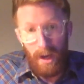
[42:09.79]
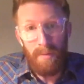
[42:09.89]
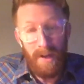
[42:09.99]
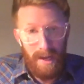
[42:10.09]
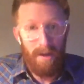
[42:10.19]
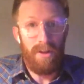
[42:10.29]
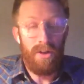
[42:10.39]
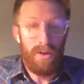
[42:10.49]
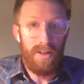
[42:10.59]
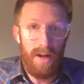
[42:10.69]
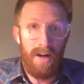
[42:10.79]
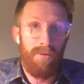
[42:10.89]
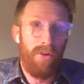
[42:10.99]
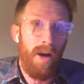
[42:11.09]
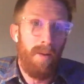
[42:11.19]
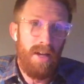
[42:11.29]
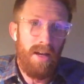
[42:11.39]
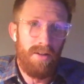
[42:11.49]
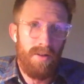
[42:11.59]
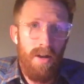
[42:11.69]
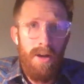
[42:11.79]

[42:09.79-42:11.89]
up now that you can sign up for updates